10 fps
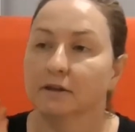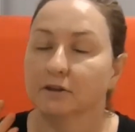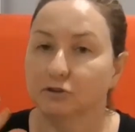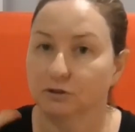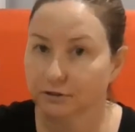you
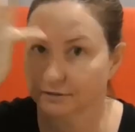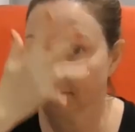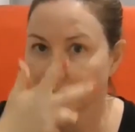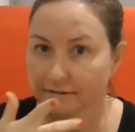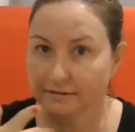do your
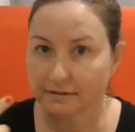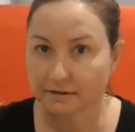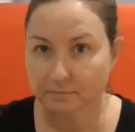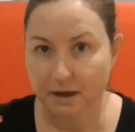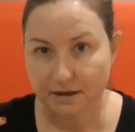
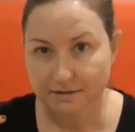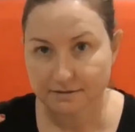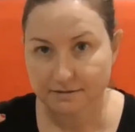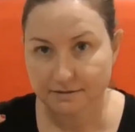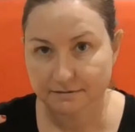salicylic
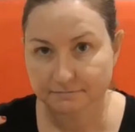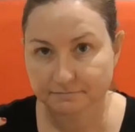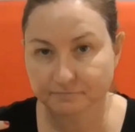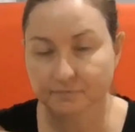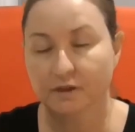mask,
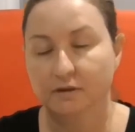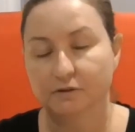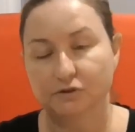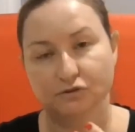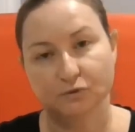
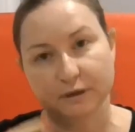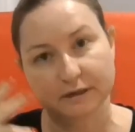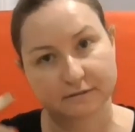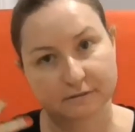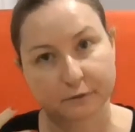you do
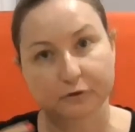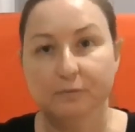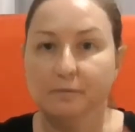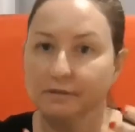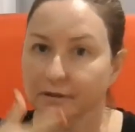any
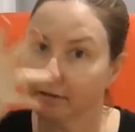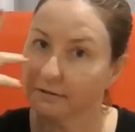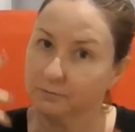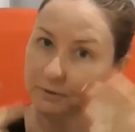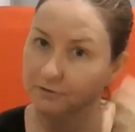serums and a
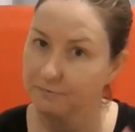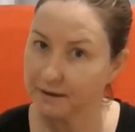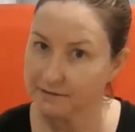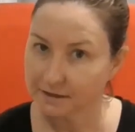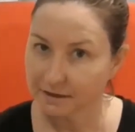little bit of
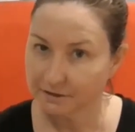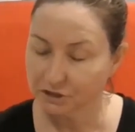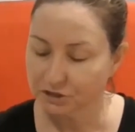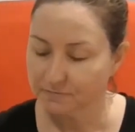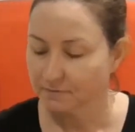
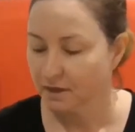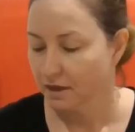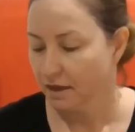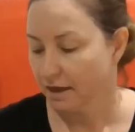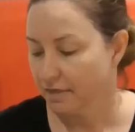massage,
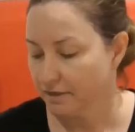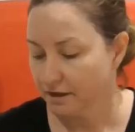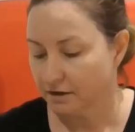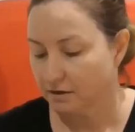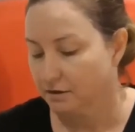and
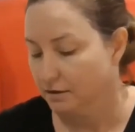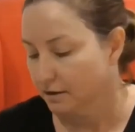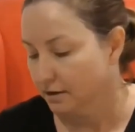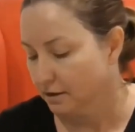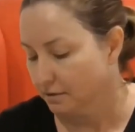then
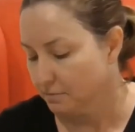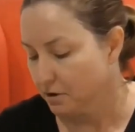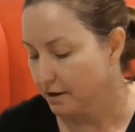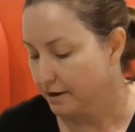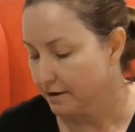in
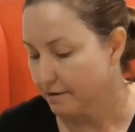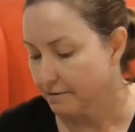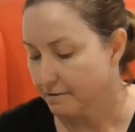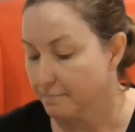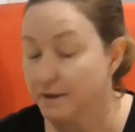
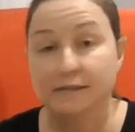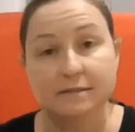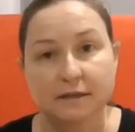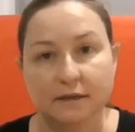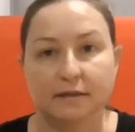my
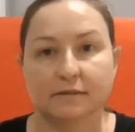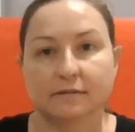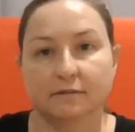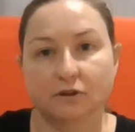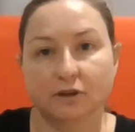mask
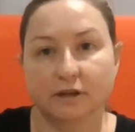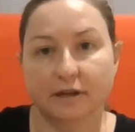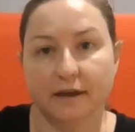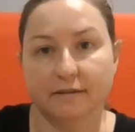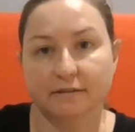kits you can
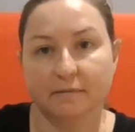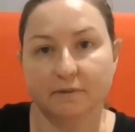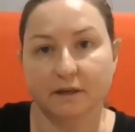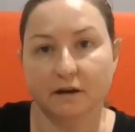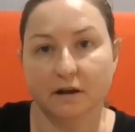get
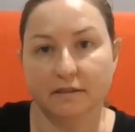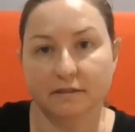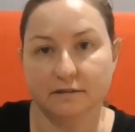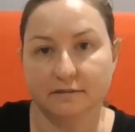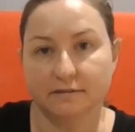something like
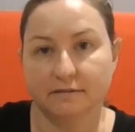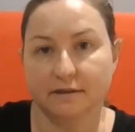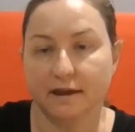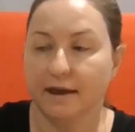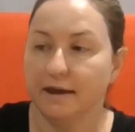
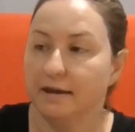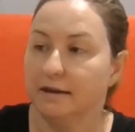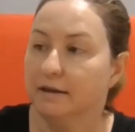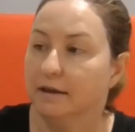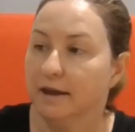this,
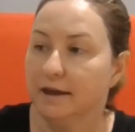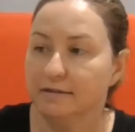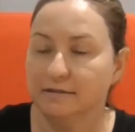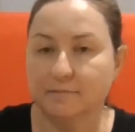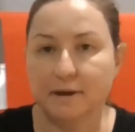a
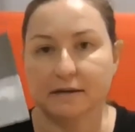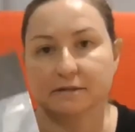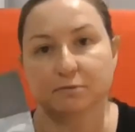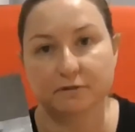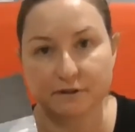
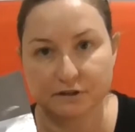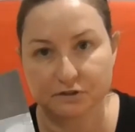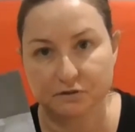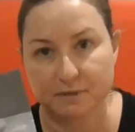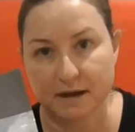Estamax
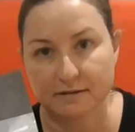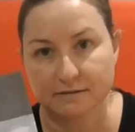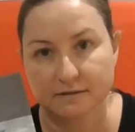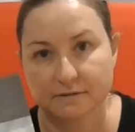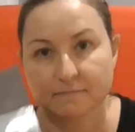professional mask.